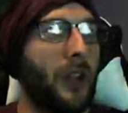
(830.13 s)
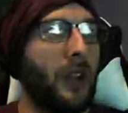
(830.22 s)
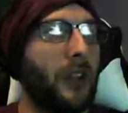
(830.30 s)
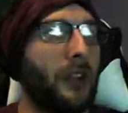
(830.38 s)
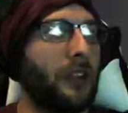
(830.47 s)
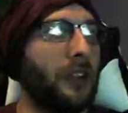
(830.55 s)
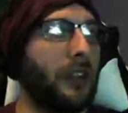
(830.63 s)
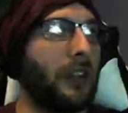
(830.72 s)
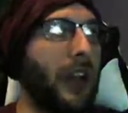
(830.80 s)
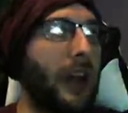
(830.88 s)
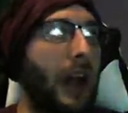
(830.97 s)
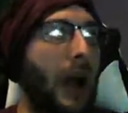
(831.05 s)
See, look at
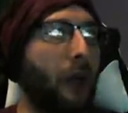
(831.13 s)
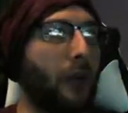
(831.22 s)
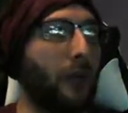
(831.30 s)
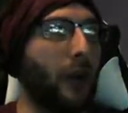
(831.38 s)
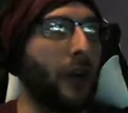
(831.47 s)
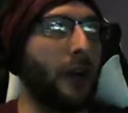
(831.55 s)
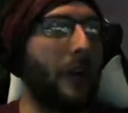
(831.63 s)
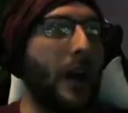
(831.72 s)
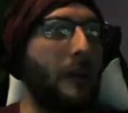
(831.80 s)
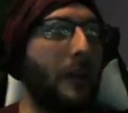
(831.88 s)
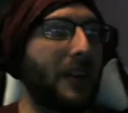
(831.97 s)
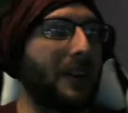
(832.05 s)
that. I was running
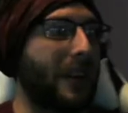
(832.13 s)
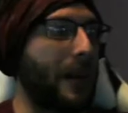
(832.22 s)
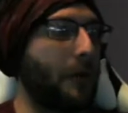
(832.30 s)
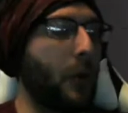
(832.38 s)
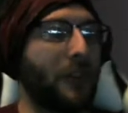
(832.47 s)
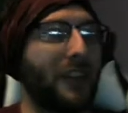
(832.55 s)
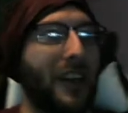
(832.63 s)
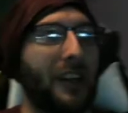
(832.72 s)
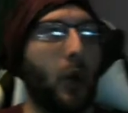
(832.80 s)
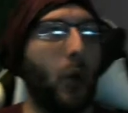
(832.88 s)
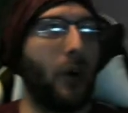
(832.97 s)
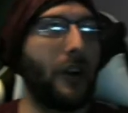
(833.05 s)
around. My stamina was at a
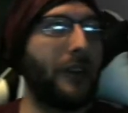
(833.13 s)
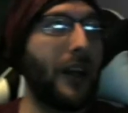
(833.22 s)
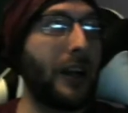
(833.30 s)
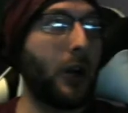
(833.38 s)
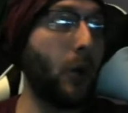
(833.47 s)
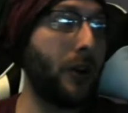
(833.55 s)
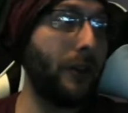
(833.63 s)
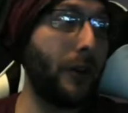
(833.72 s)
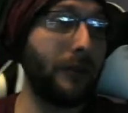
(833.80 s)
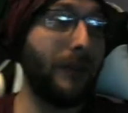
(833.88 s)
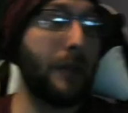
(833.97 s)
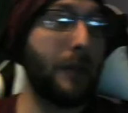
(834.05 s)
quarter. That quarter,
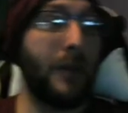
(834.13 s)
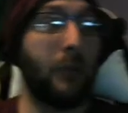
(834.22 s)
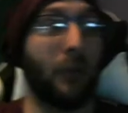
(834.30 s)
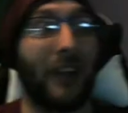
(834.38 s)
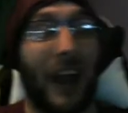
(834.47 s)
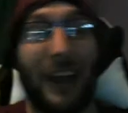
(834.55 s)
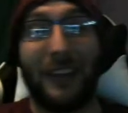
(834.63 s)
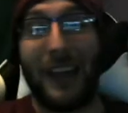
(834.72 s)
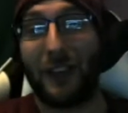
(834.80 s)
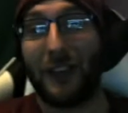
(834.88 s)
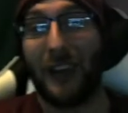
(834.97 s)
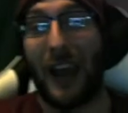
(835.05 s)
those 5 people died. That
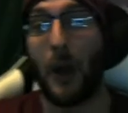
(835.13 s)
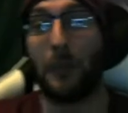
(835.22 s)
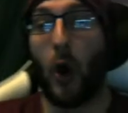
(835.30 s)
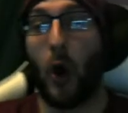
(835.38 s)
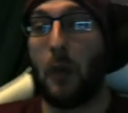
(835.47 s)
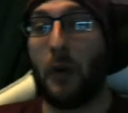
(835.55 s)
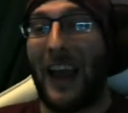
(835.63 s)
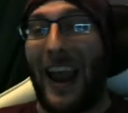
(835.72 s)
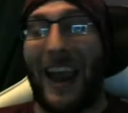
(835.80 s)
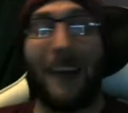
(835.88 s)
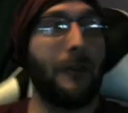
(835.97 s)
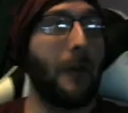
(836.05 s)
shot up to all but
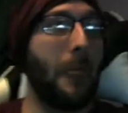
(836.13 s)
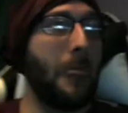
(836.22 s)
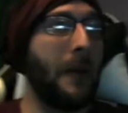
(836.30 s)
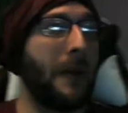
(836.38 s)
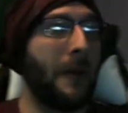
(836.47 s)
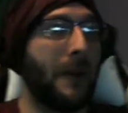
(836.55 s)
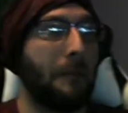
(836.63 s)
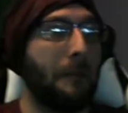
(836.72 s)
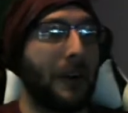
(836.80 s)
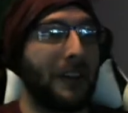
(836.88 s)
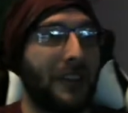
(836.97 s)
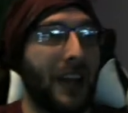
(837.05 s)

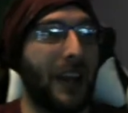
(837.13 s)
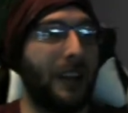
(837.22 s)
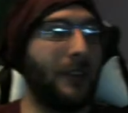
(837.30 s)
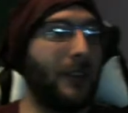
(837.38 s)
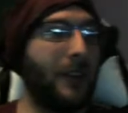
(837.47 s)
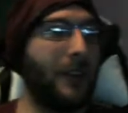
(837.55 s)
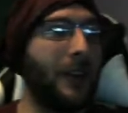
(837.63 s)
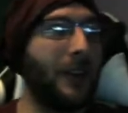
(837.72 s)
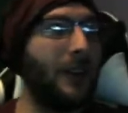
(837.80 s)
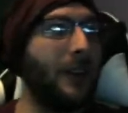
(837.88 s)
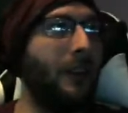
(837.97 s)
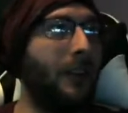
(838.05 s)
0.5%, dude.
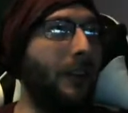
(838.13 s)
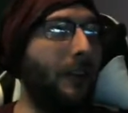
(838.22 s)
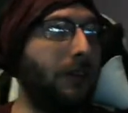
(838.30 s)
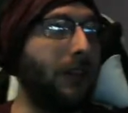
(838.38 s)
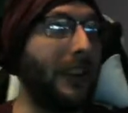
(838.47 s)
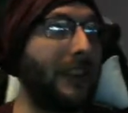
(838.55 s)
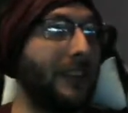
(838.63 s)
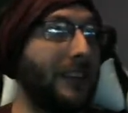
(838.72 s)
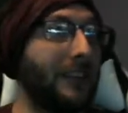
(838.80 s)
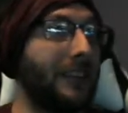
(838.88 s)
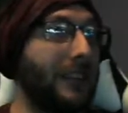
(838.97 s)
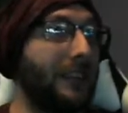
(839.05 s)
Like,
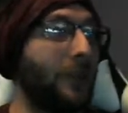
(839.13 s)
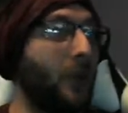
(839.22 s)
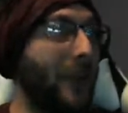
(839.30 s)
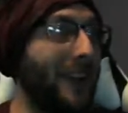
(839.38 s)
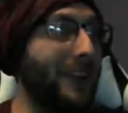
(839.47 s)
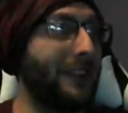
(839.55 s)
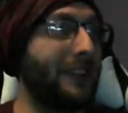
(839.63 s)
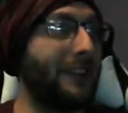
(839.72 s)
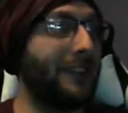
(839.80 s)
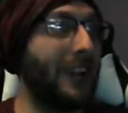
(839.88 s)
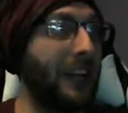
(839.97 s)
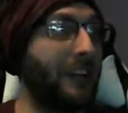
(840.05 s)
this is
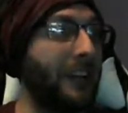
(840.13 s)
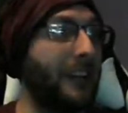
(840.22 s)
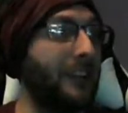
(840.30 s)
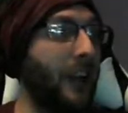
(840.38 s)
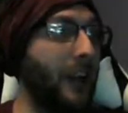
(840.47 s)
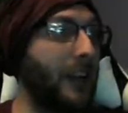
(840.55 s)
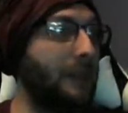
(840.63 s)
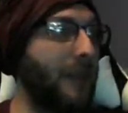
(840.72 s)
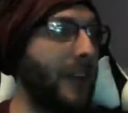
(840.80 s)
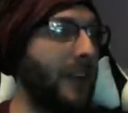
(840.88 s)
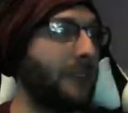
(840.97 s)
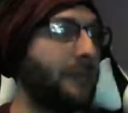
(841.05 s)
insanely nutty,
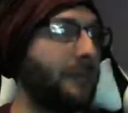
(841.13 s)
man.